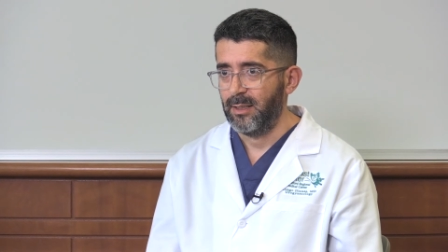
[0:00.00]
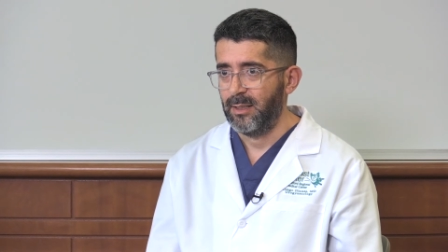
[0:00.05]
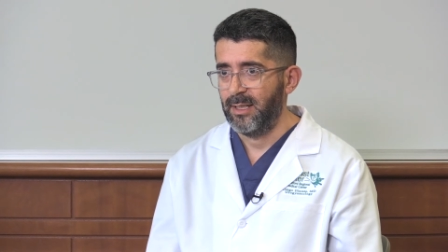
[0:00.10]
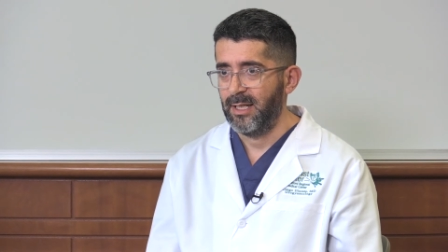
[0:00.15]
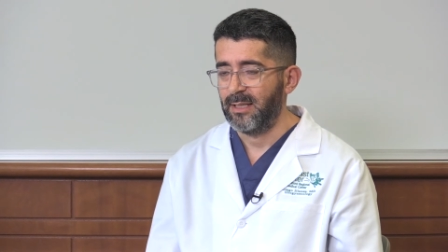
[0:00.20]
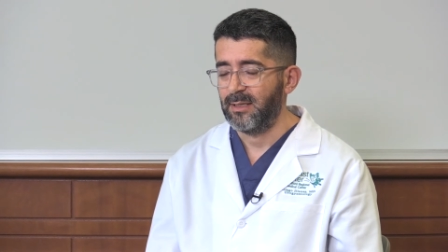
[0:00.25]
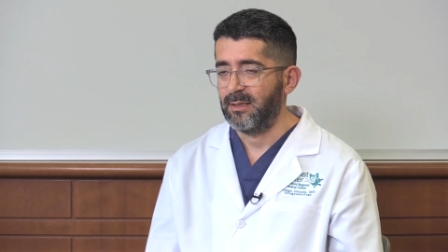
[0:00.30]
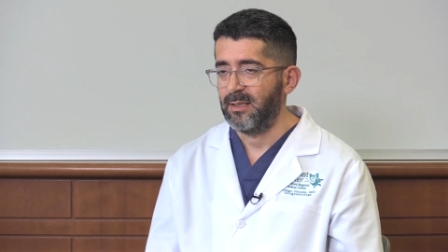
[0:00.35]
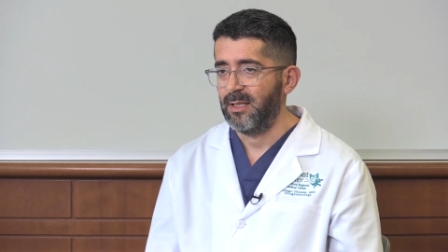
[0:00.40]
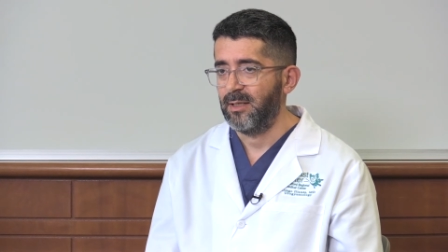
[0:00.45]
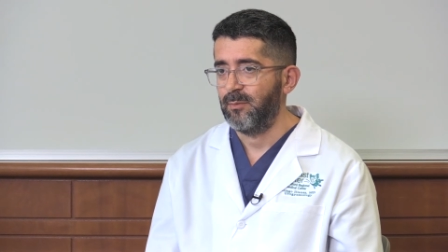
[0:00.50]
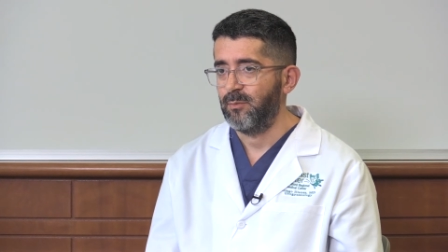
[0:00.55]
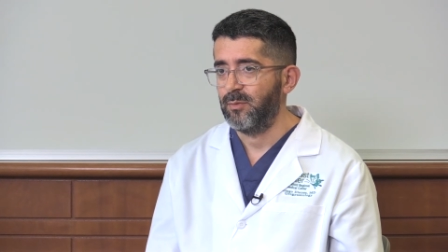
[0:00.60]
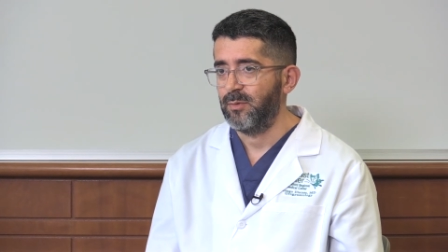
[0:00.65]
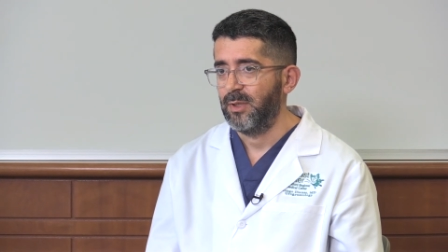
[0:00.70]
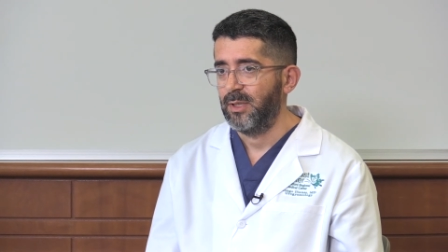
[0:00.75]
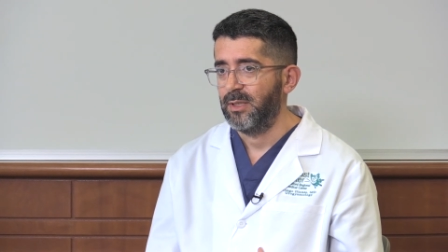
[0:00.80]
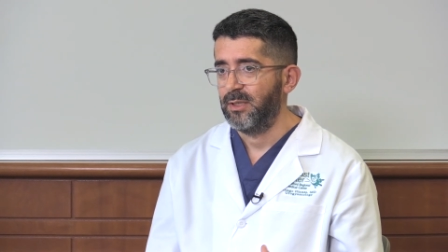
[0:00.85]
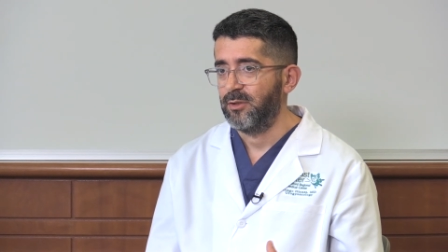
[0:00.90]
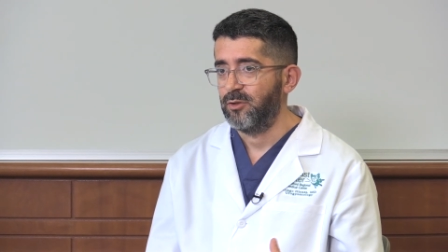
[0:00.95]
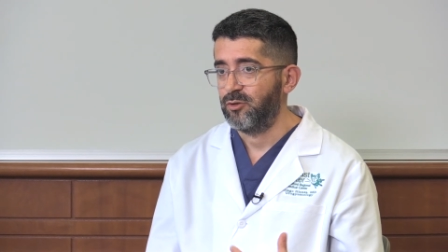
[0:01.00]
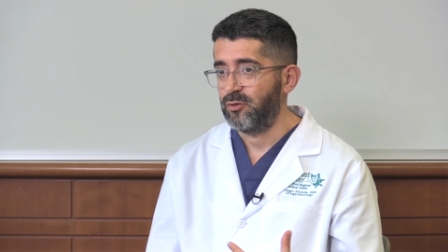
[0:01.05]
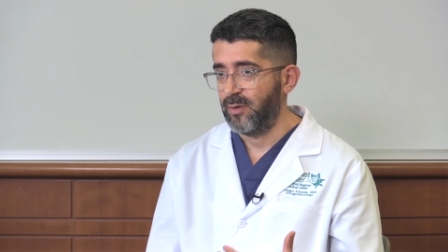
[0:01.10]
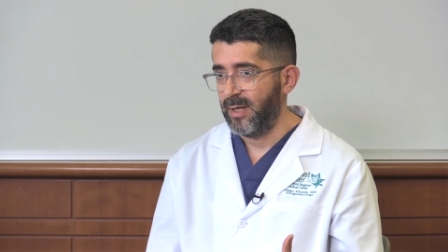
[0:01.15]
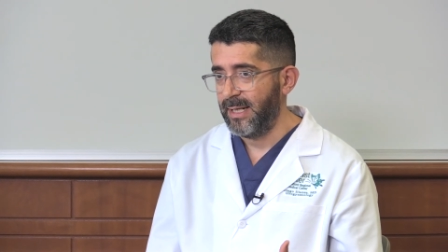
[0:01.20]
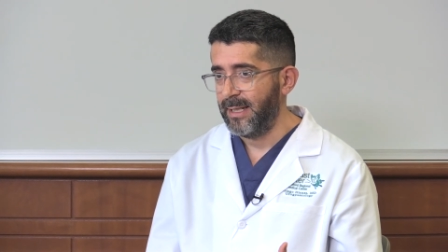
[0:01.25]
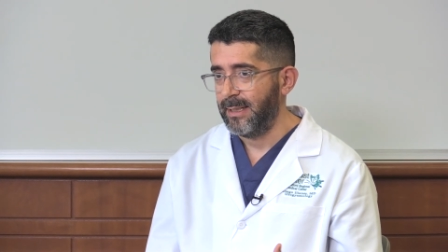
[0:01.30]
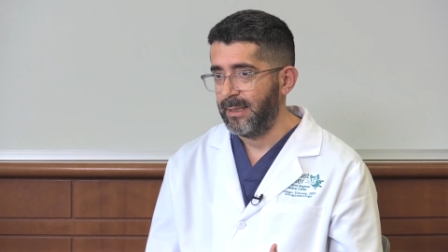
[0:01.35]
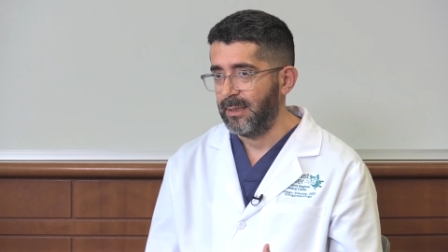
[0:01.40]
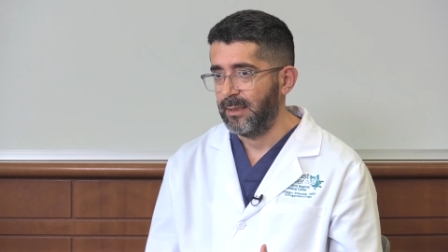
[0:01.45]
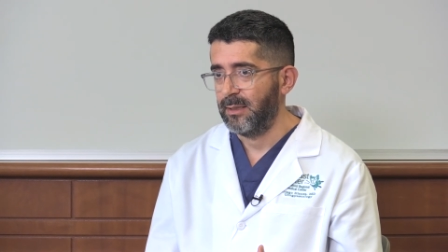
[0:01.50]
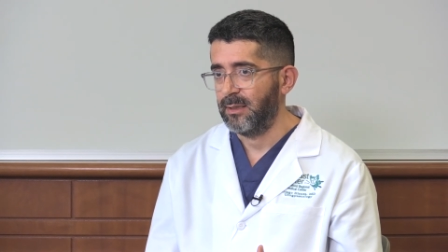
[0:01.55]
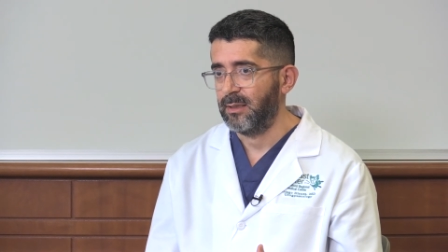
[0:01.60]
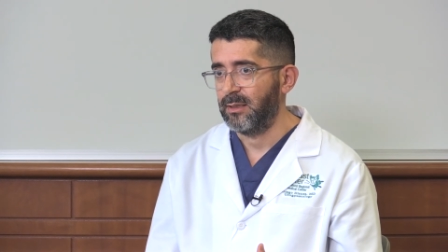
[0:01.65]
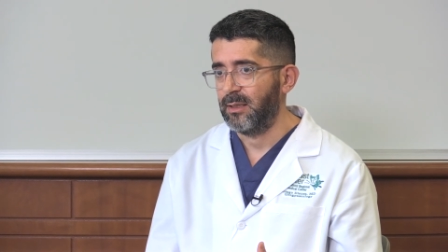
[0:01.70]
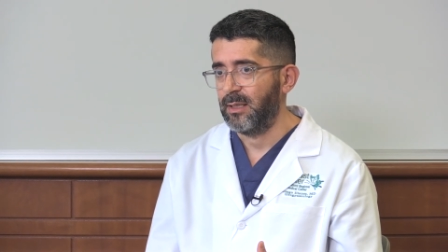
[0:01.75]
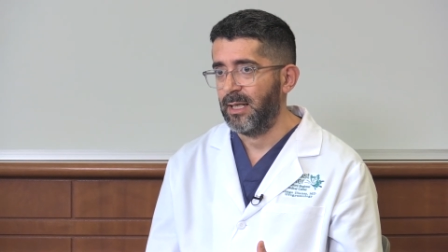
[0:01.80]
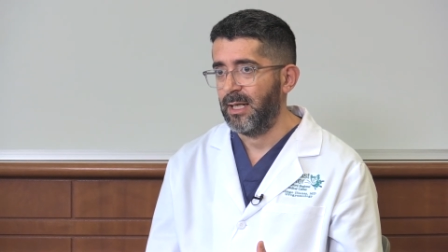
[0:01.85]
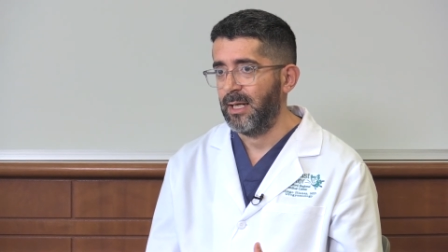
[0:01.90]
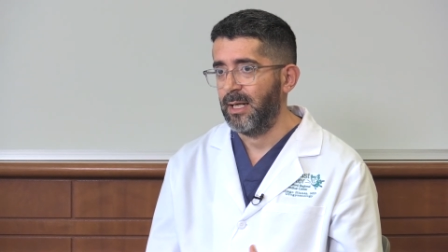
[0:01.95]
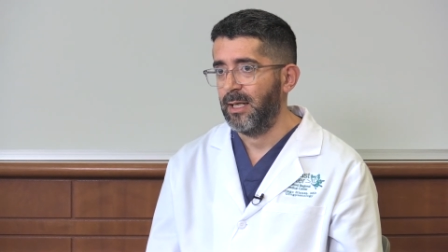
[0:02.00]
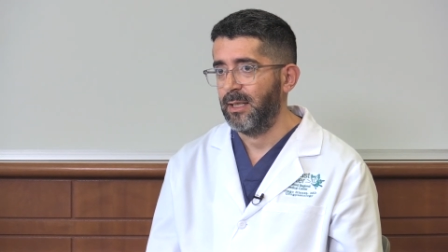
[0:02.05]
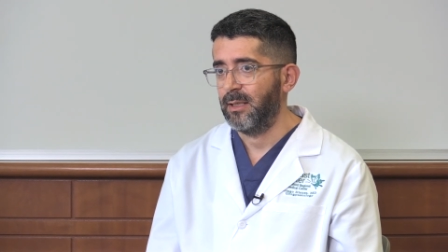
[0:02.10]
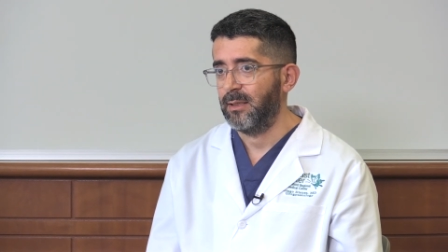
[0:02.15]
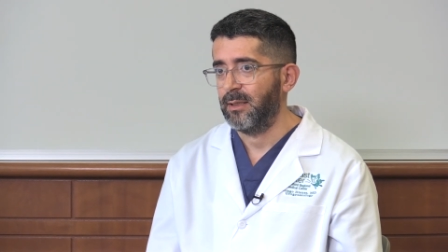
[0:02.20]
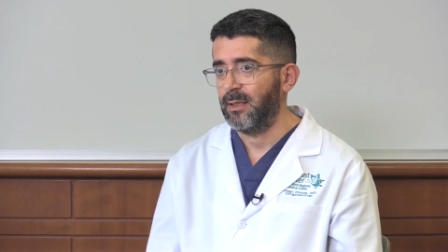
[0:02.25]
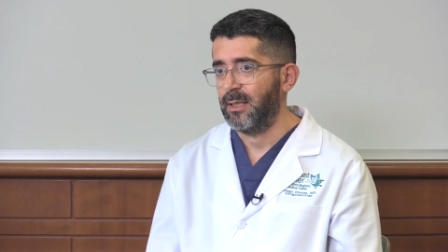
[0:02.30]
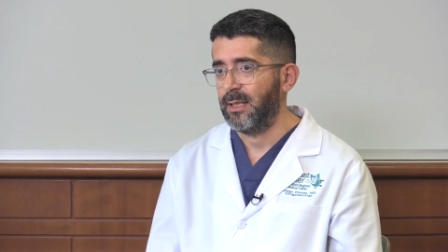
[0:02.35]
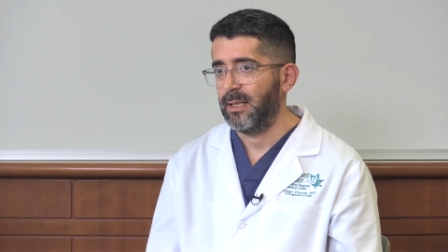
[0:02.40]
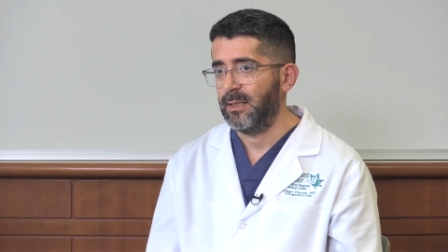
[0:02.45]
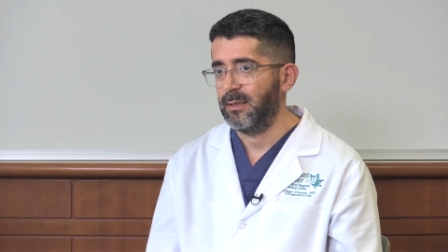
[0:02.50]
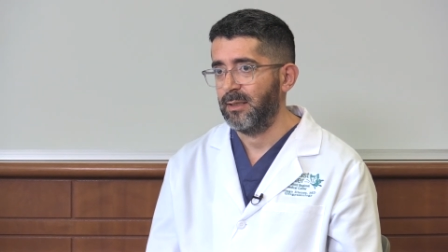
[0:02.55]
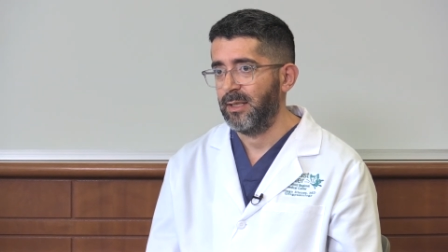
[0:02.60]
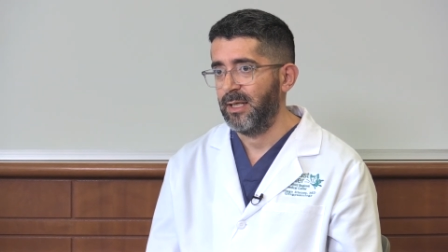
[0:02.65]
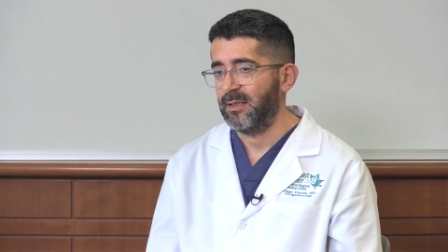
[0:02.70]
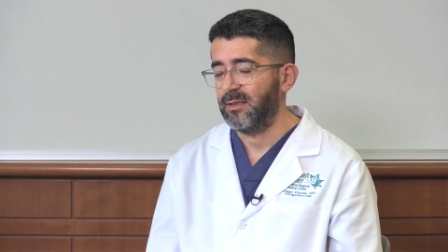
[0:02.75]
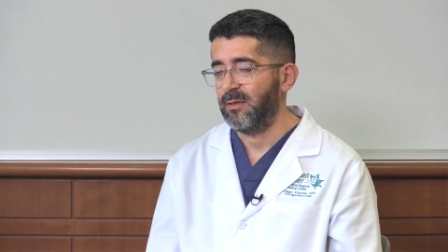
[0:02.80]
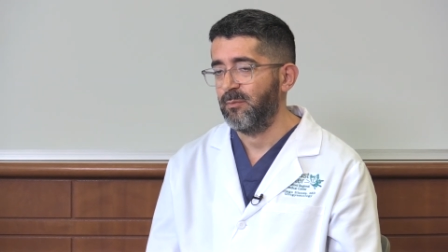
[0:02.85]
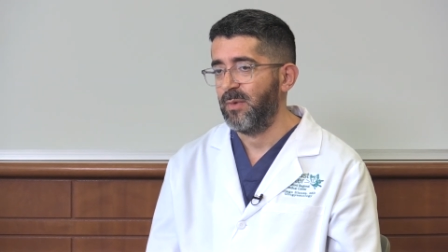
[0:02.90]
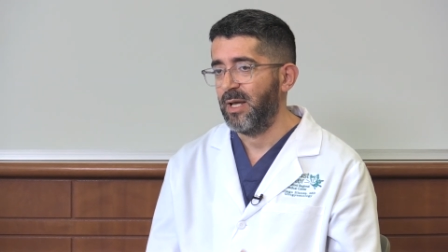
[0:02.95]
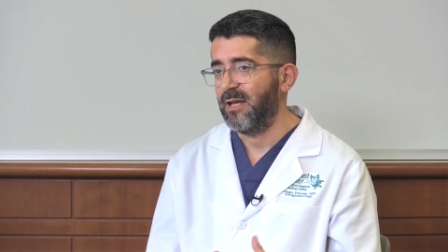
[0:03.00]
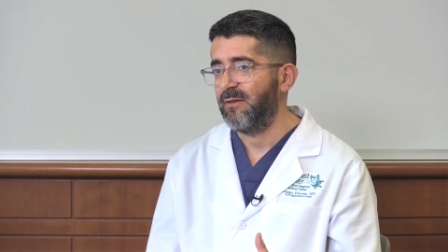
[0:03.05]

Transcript: get them trained and get them